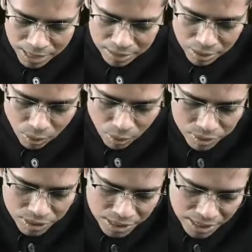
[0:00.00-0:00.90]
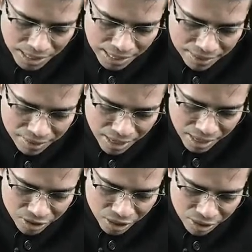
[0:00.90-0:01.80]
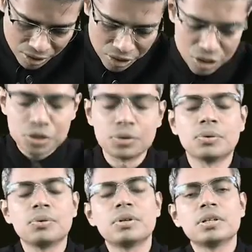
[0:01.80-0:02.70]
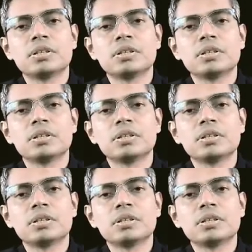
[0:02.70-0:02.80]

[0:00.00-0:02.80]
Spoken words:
at the oxygen extraction ratio,